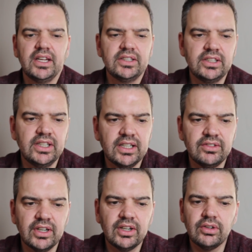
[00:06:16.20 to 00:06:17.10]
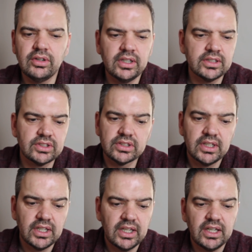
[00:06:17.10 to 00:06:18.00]
Now you can record.
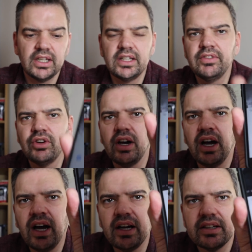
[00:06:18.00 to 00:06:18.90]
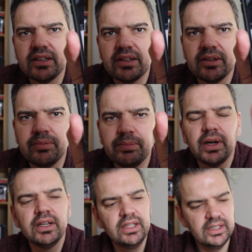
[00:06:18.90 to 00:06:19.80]
You've got a
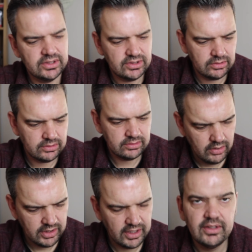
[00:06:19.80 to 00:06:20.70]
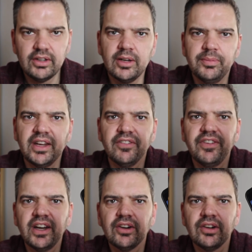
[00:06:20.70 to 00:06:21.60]
button here, so you've got to put your
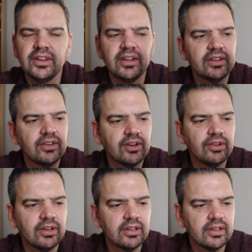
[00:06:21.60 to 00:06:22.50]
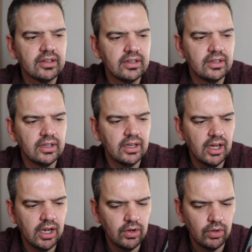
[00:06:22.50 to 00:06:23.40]
finger on the cord.
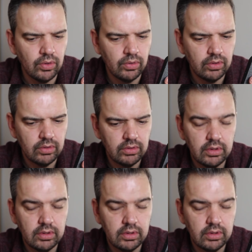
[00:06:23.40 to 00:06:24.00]
Hello. Hello.